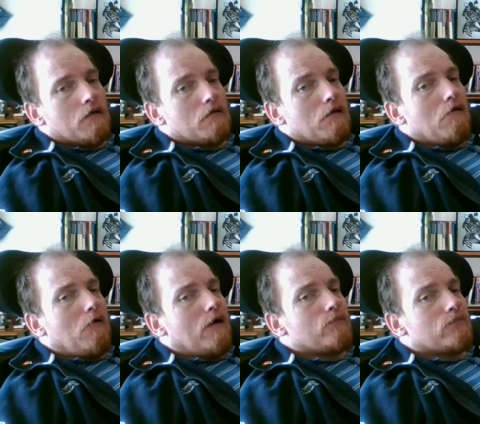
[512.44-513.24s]

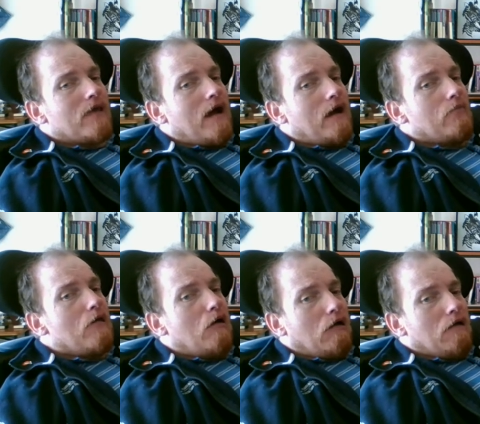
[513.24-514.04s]
You are
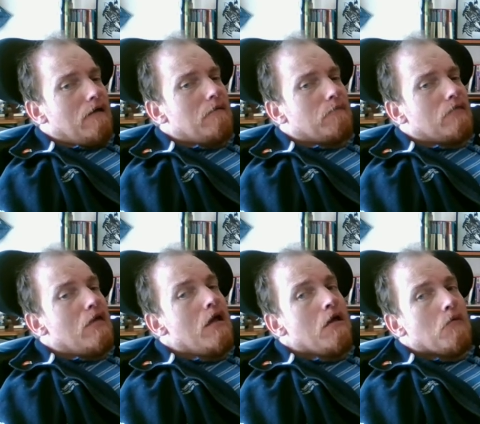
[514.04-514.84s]
done
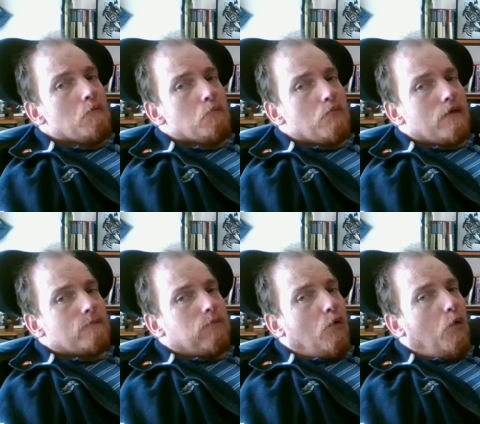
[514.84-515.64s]
even
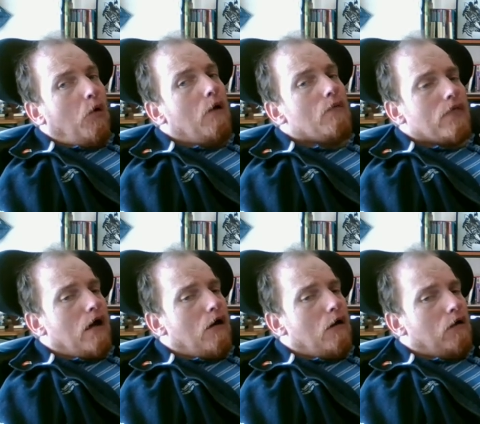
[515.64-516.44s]
before
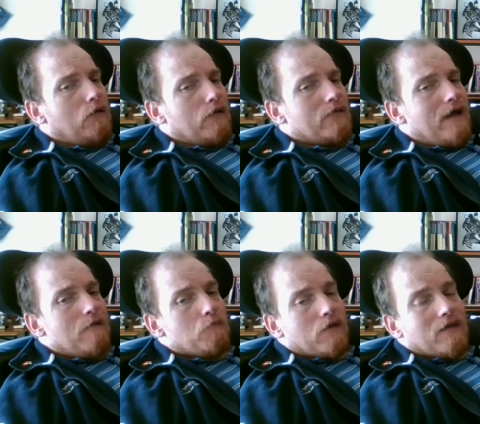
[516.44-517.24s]
the
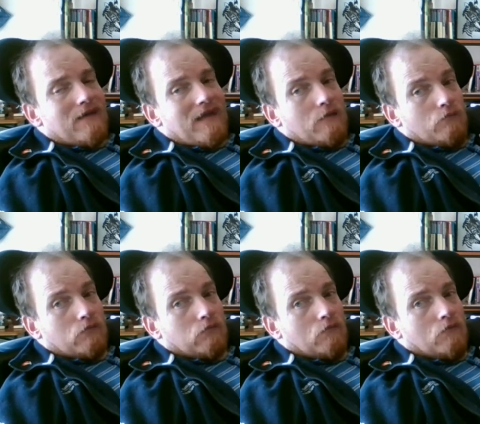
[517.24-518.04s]
holiday
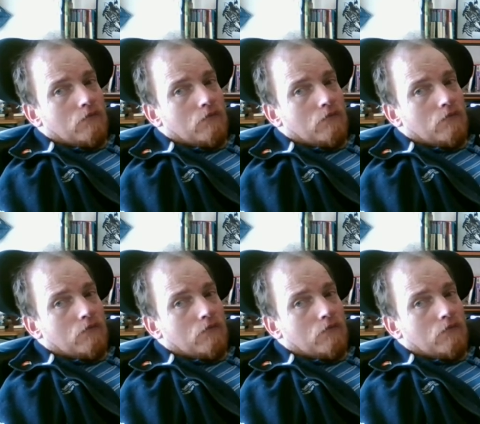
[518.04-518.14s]
begins.